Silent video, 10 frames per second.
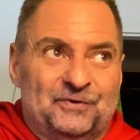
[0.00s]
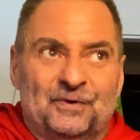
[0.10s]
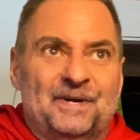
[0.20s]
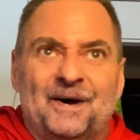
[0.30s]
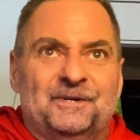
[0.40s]

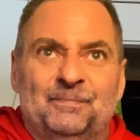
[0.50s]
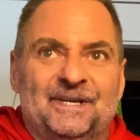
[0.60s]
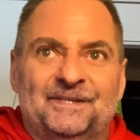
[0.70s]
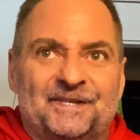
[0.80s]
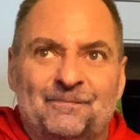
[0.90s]
turned out to
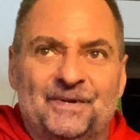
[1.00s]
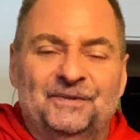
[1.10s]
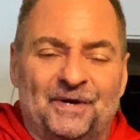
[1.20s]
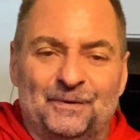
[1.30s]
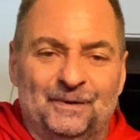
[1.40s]
be
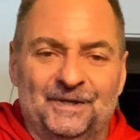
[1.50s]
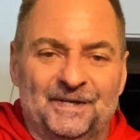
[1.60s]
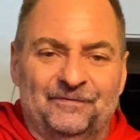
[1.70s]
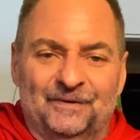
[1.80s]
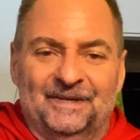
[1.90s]
something totally
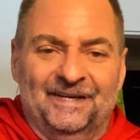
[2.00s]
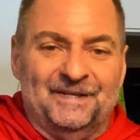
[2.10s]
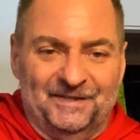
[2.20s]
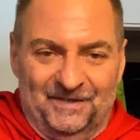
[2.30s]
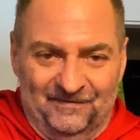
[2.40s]
different and
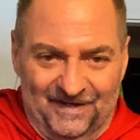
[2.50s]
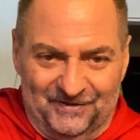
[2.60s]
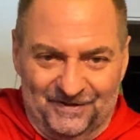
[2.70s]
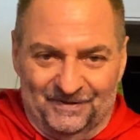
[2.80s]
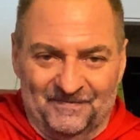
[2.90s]

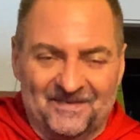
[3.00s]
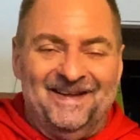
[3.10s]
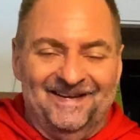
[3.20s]
unconventional.